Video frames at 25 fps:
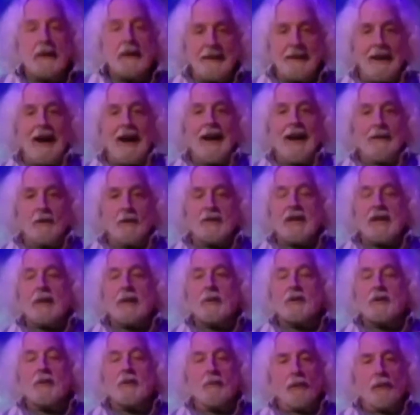was
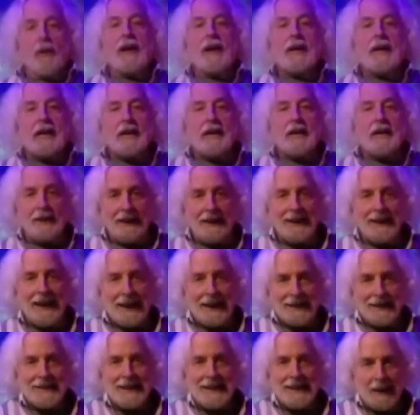able to break even and
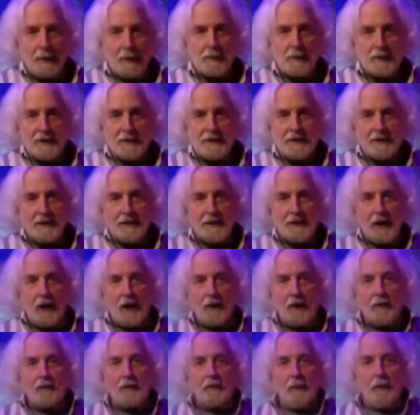get tips,
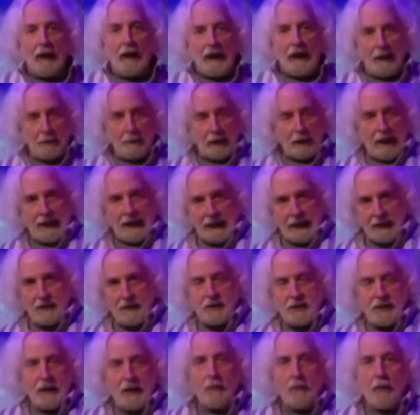while I played in the
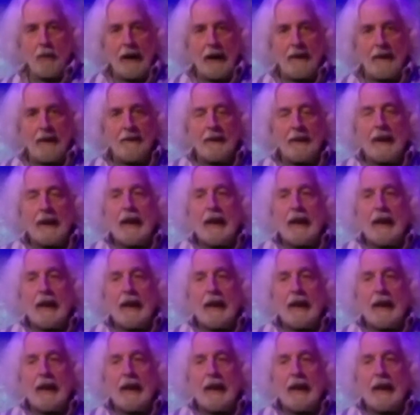subway.